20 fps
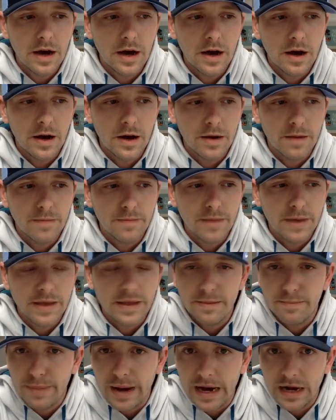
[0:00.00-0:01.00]
Um, and
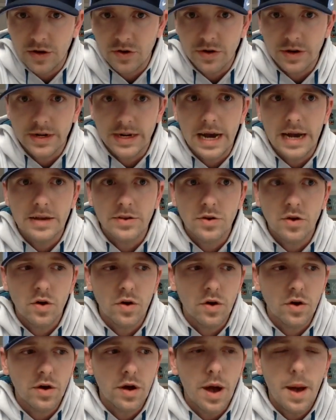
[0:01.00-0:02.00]
then Patrick's
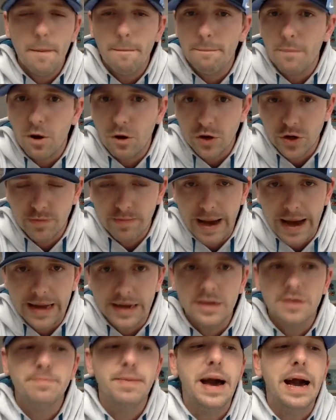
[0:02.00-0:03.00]
NASCAR March
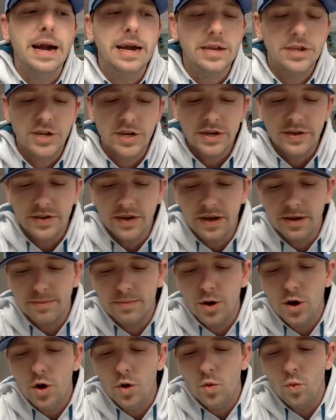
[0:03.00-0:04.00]
Madness package is up.